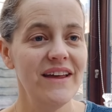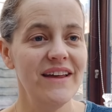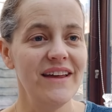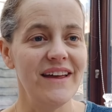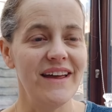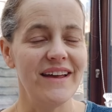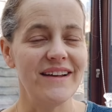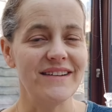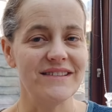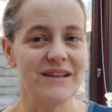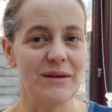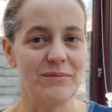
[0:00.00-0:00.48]

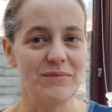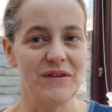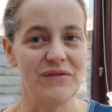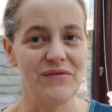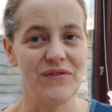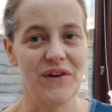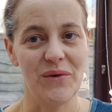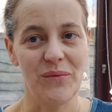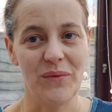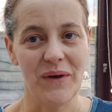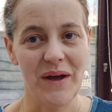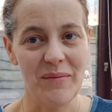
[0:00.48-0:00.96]
Except if
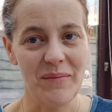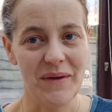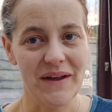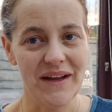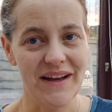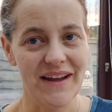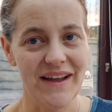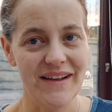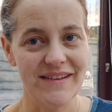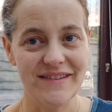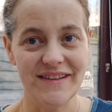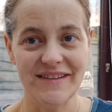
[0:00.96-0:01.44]
I wear my
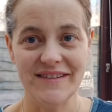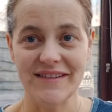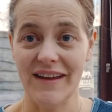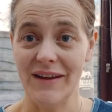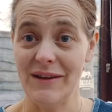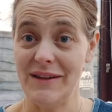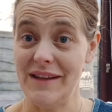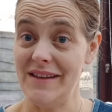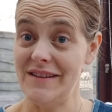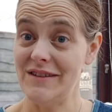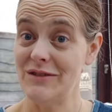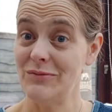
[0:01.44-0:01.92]
glasses, I
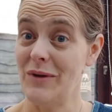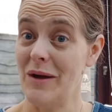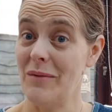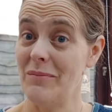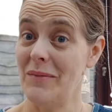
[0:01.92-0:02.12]
need to wear